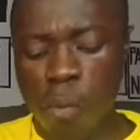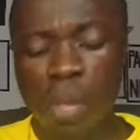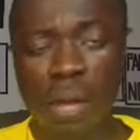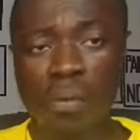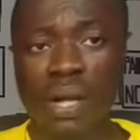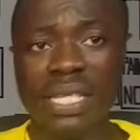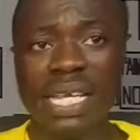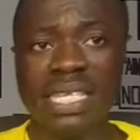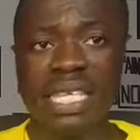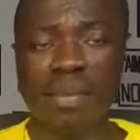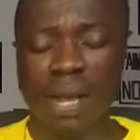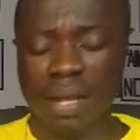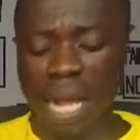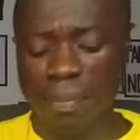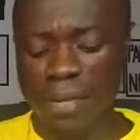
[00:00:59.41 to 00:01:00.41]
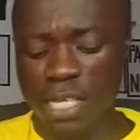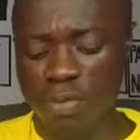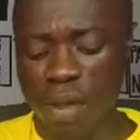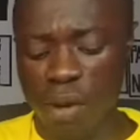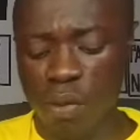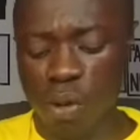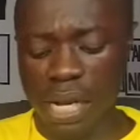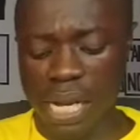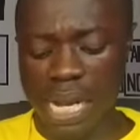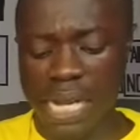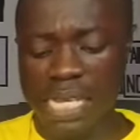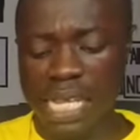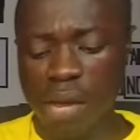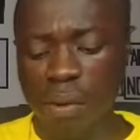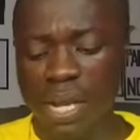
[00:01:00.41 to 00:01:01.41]
Me question sama captain smart brother
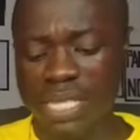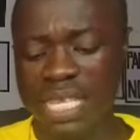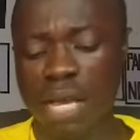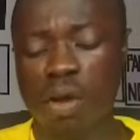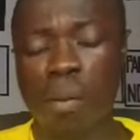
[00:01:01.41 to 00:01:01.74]
na di e won say